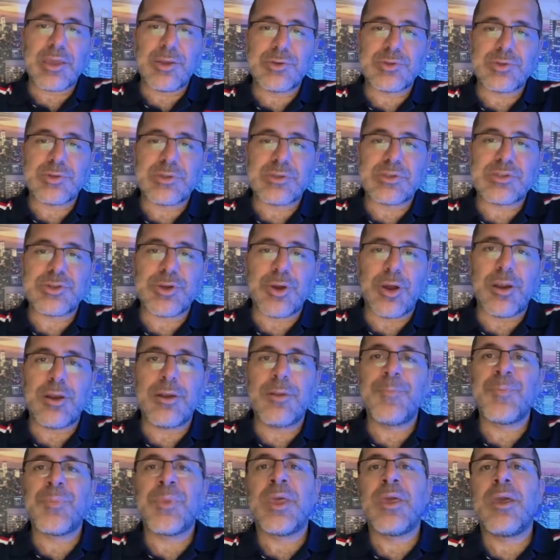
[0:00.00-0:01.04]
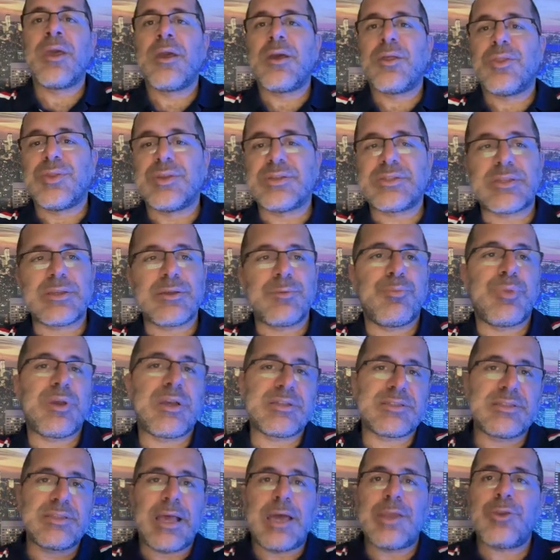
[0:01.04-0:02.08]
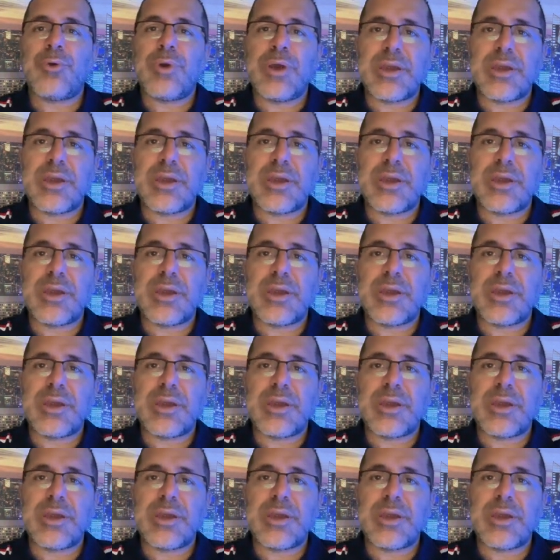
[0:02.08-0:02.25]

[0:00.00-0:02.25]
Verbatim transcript: here to this chart. This is because Nano